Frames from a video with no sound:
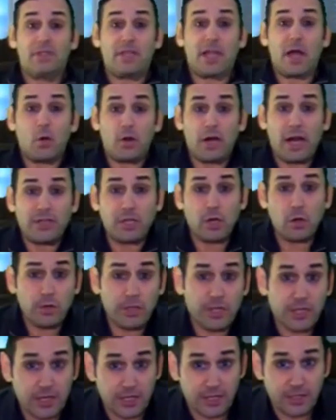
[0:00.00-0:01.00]
Now, what I
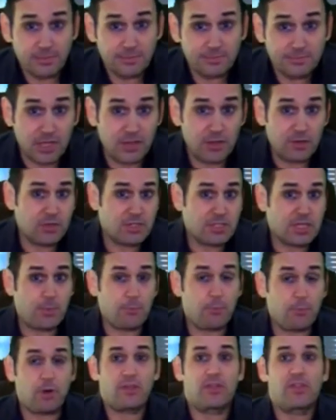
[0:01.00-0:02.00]
don't hear, and the reason I
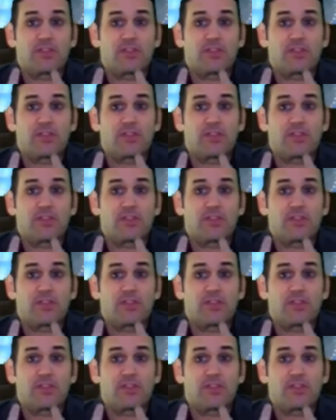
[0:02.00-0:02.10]
bring